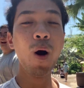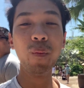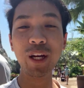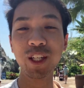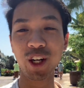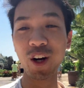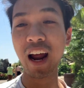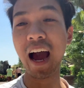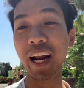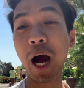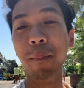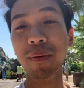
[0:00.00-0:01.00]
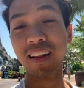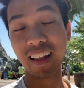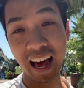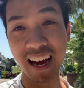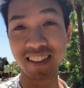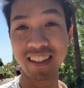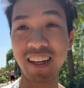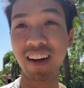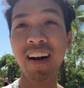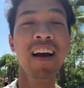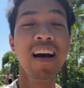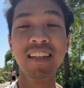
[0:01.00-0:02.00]
We sure had a blast here.
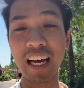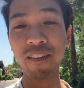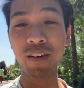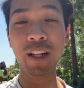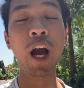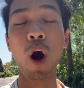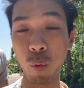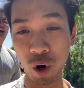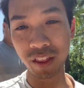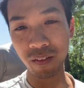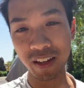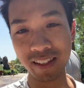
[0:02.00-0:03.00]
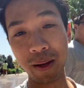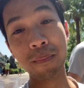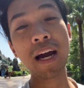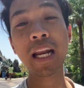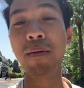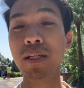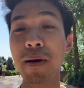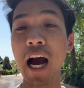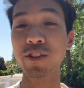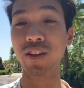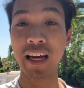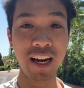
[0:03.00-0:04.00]
Definitely worth a visit. My name is
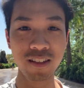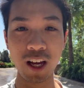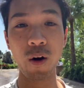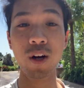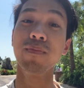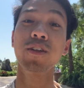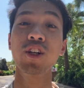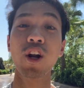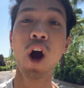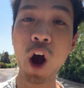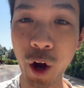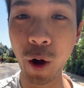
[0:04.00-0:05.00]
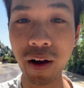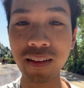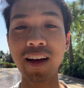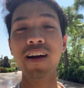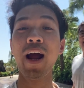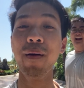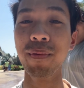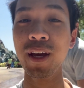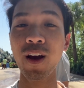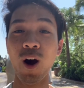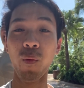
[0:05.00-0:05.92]
Patrick, and as always, make sure to go out there and be a